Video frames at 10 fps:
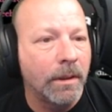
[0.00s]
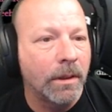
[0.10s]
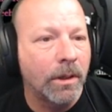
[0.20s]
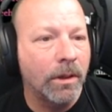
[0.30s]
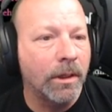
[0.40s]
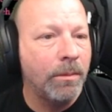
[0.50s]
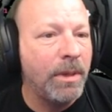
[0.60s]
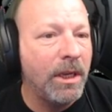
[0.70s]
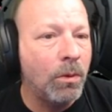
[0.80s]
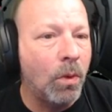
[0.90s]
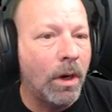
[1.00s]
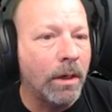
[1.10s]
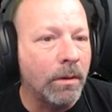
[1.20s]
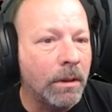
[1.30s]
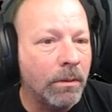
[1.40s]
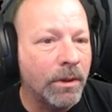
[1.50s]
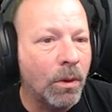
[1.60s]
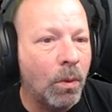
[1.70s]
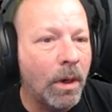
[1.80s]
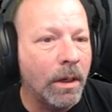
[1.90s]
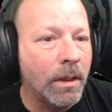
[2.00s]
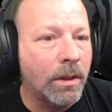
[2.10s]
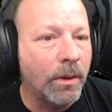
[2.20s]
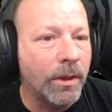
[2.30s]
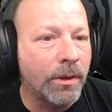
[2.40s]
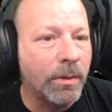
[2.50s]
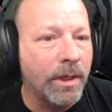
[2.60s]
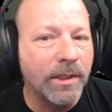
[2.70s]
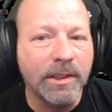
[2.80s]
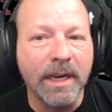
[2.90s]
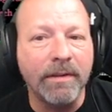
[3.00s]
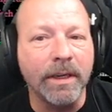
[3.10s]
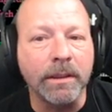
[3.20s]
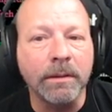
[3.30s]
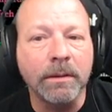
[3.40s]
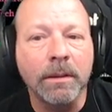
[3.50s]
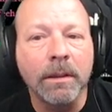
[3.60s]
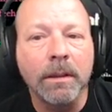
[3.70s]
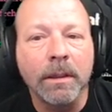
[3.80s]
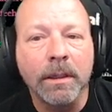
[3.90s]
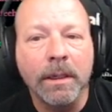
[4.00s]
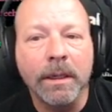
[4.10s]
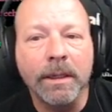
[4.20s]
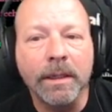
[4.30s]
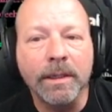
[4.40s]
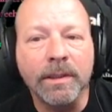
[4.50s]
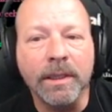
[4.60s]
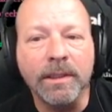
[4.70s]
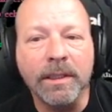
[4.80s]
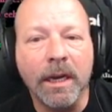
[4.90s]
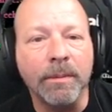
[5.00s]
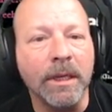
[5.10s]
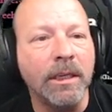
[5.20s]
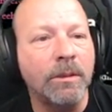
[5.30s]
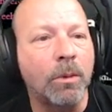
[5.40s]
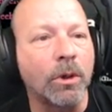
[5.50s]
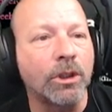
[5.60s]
Currently P1 with a 133.7 in this DTM Esport